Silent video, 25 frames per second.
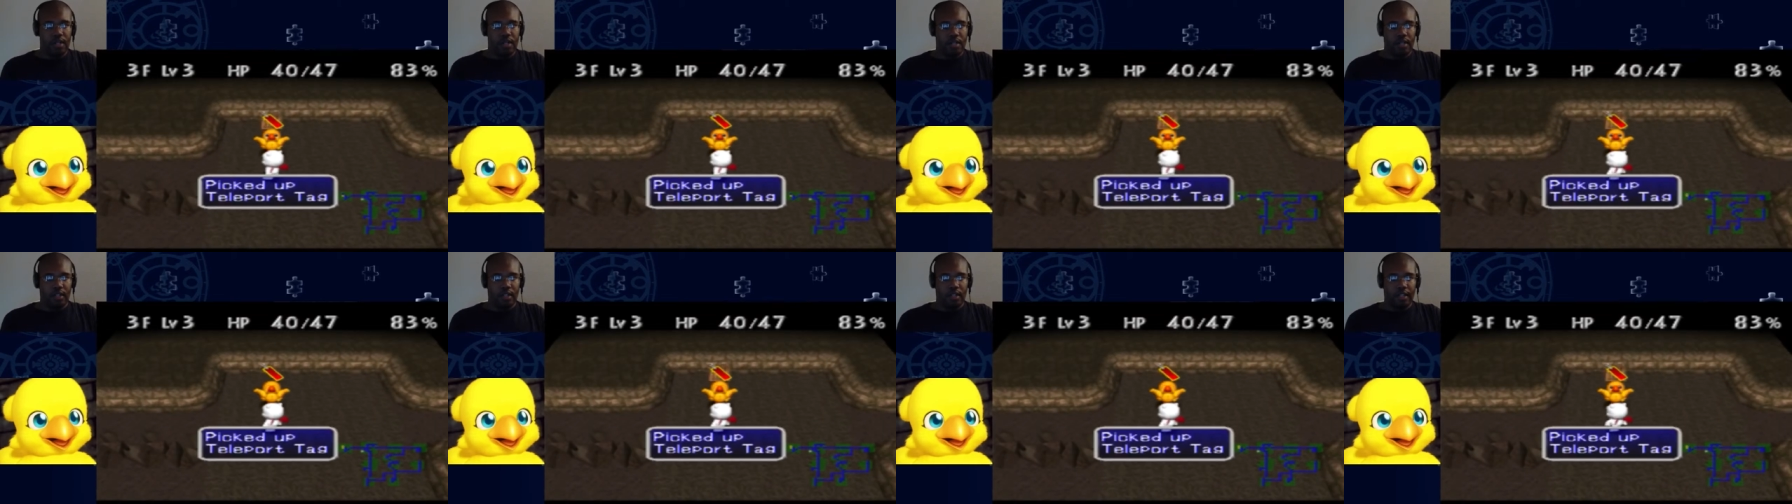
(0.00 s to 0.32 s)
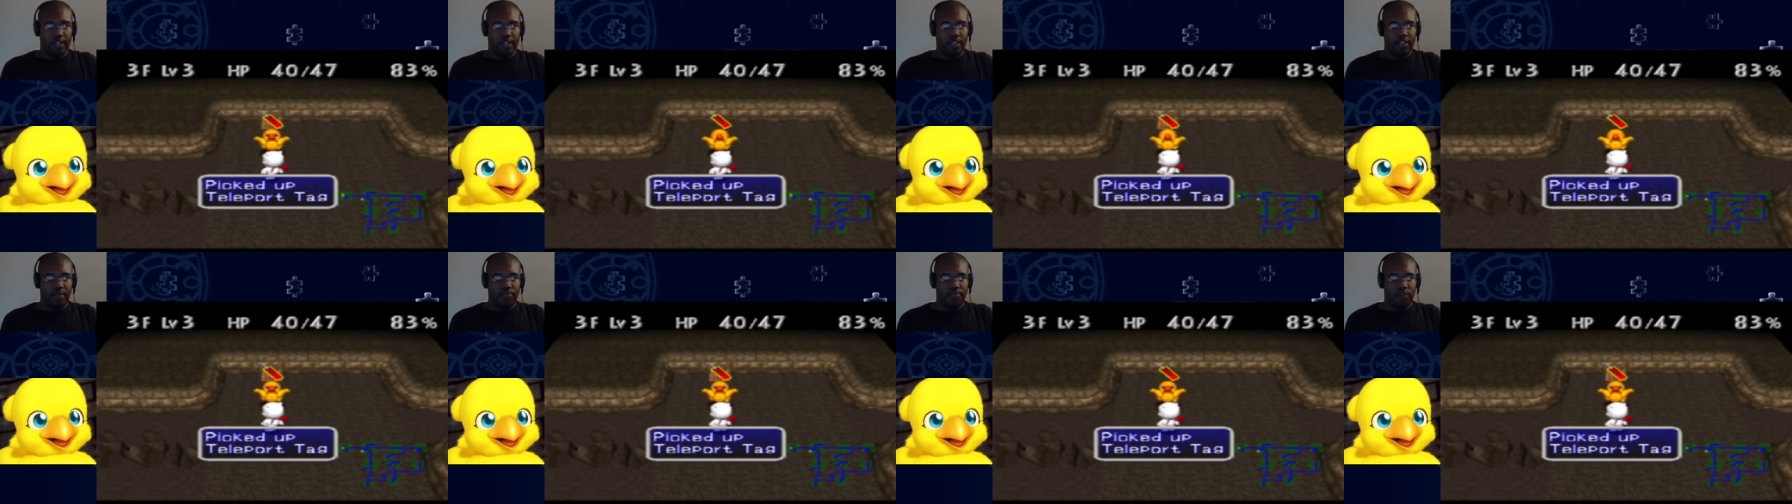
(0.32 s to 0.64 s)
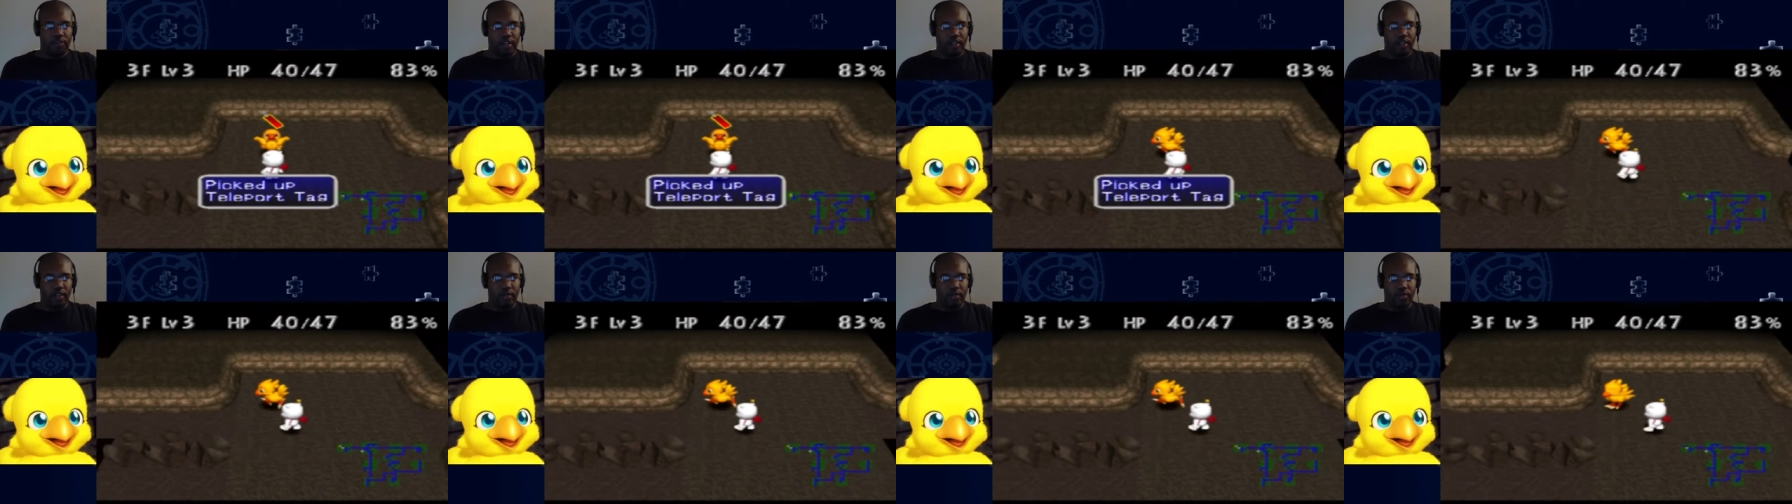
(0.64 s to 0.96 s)
Collect some
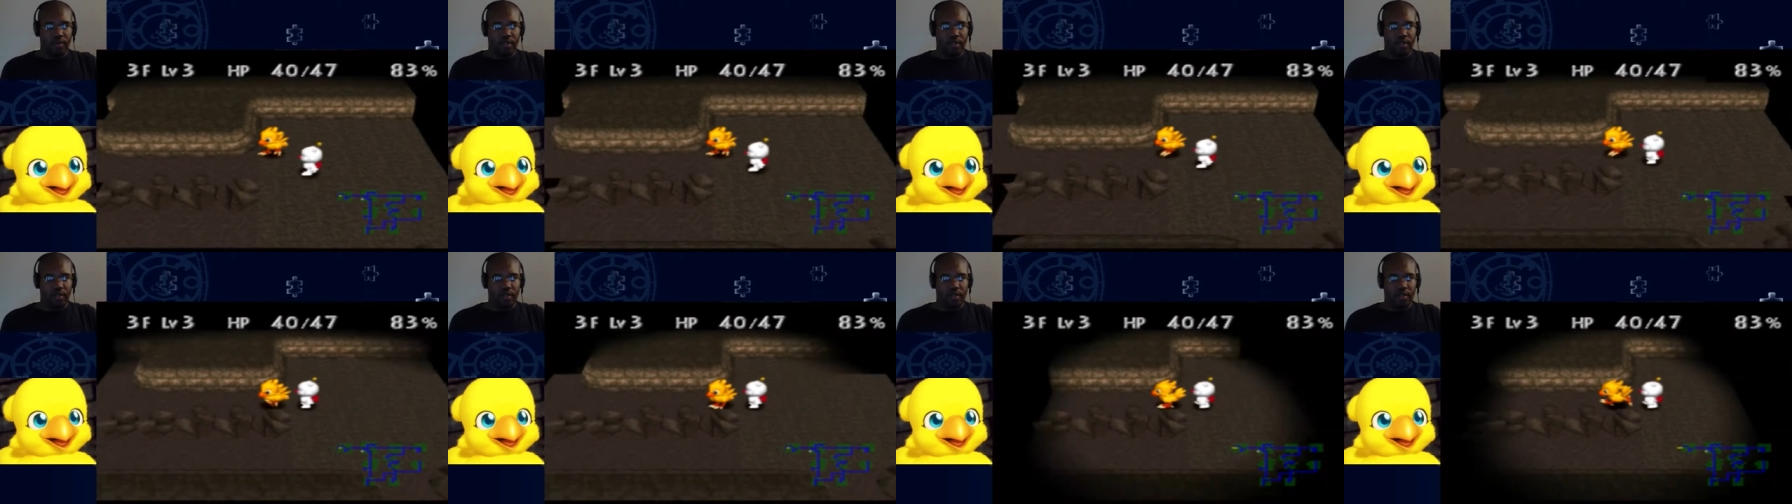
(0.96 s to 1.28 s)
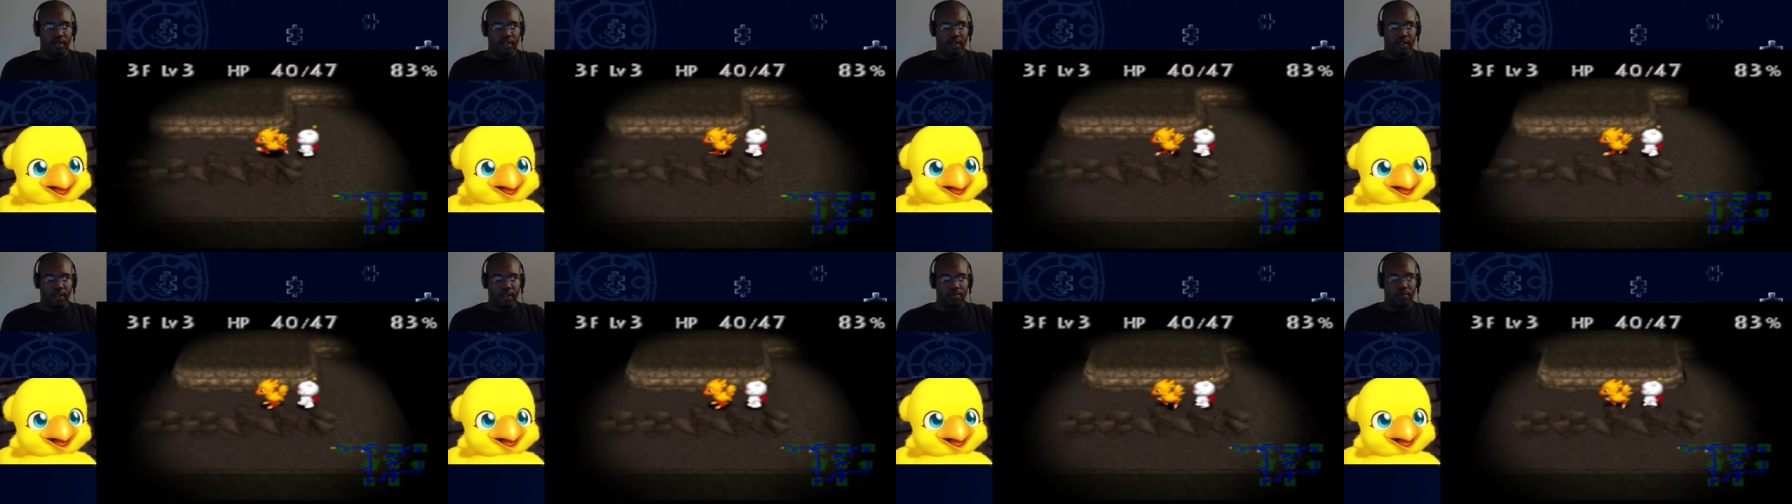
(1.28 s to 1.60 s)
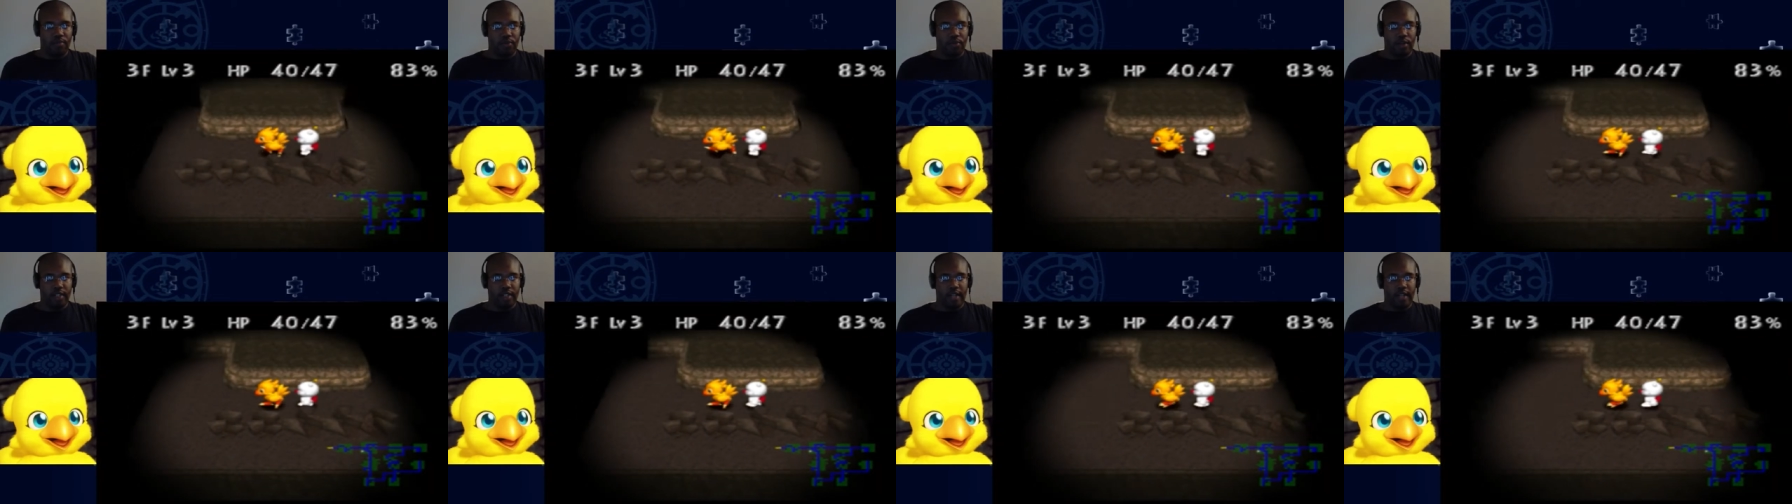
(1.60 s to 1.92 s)
resources.
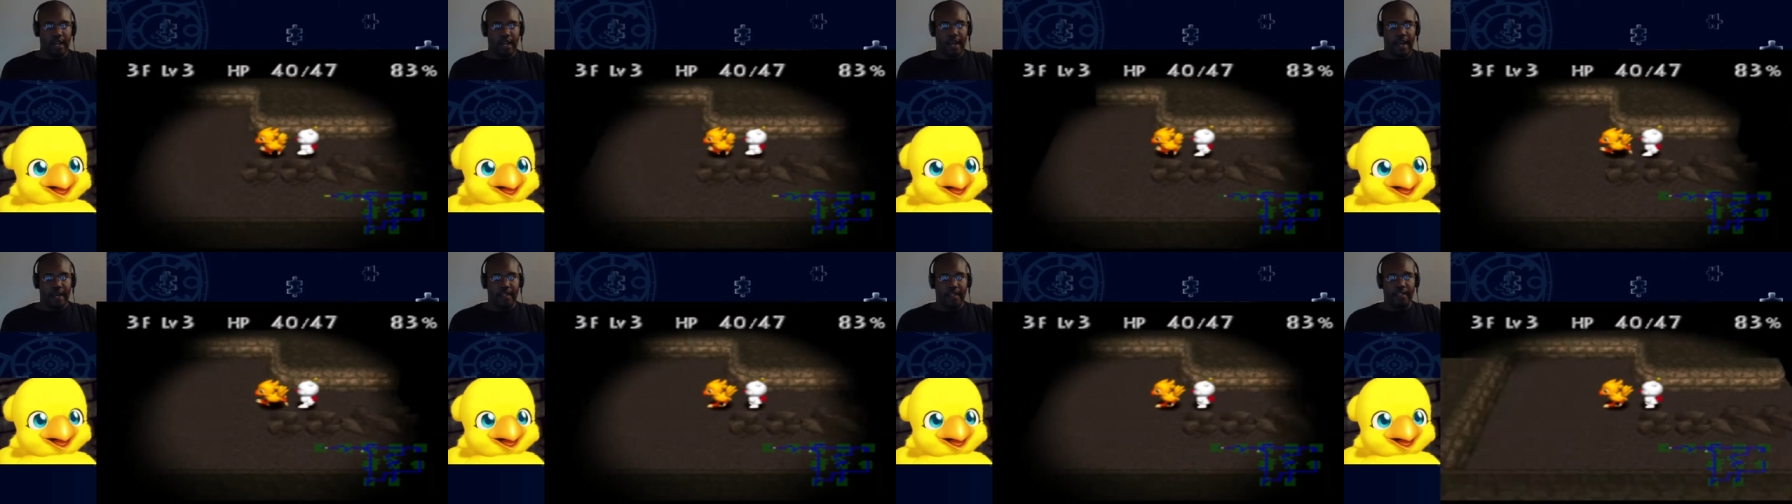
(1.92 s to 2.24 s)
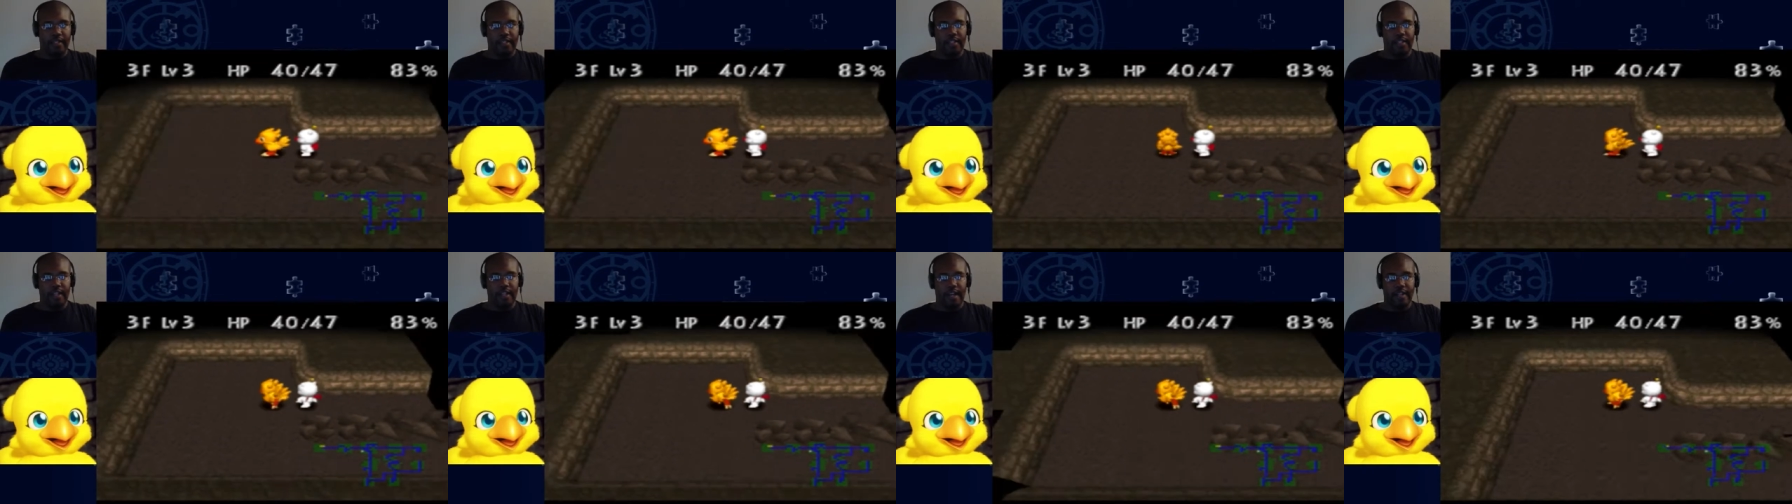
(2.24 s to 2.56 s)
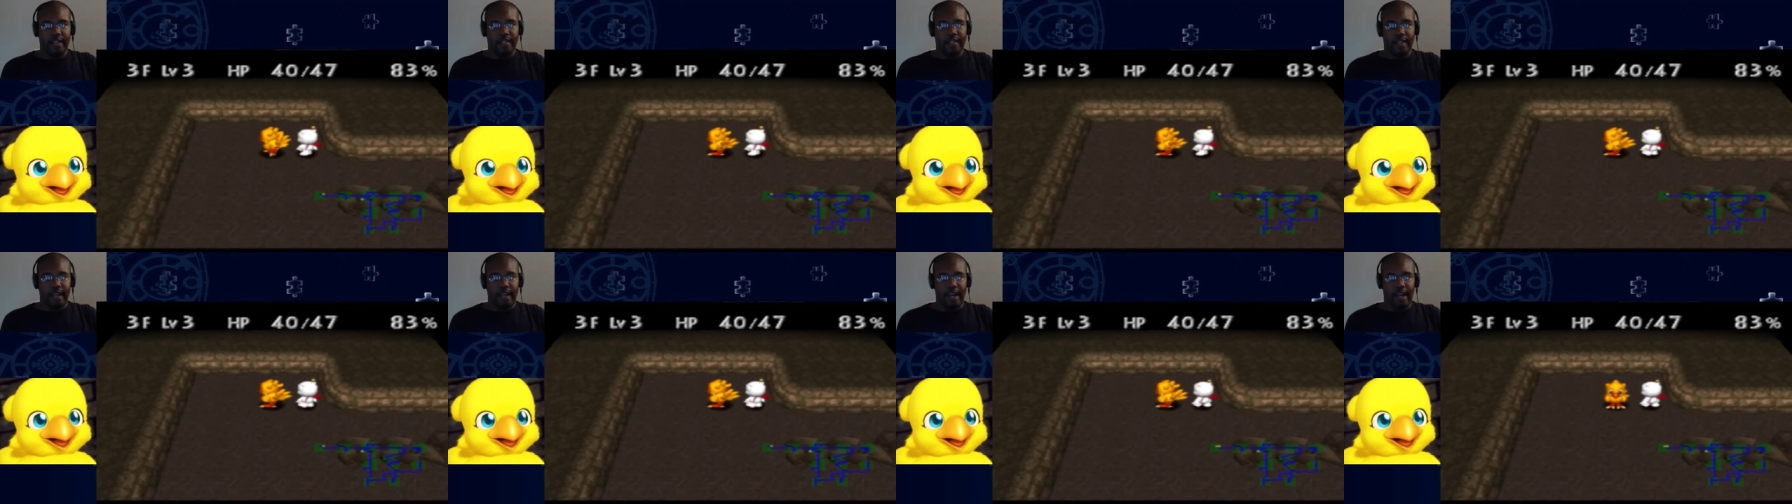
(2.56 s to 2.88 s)
Teleport tag is
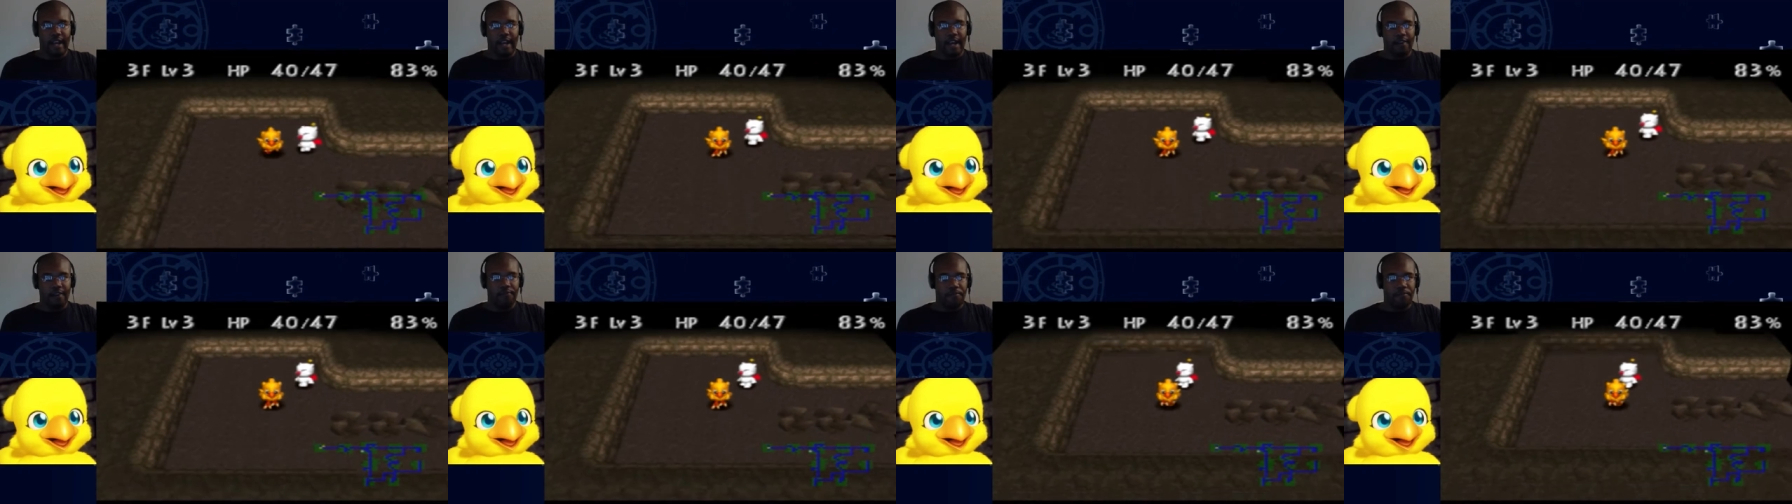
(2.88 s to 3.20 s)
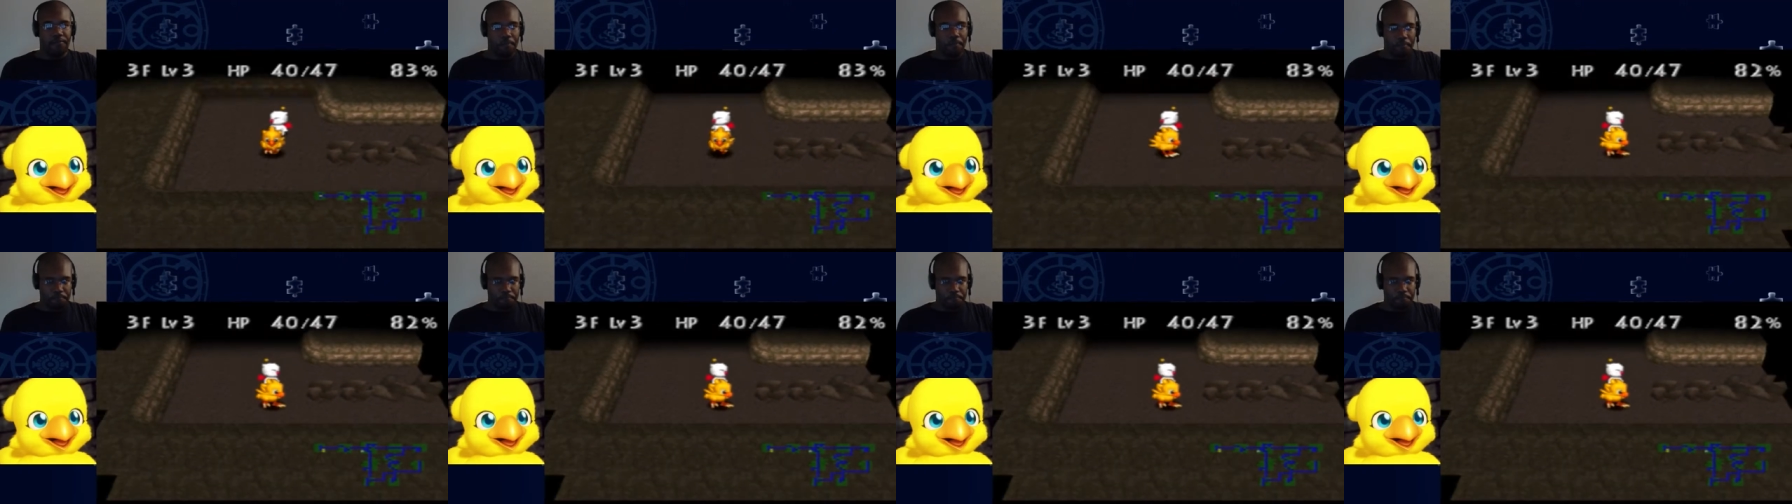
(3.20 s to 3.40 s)
nice to have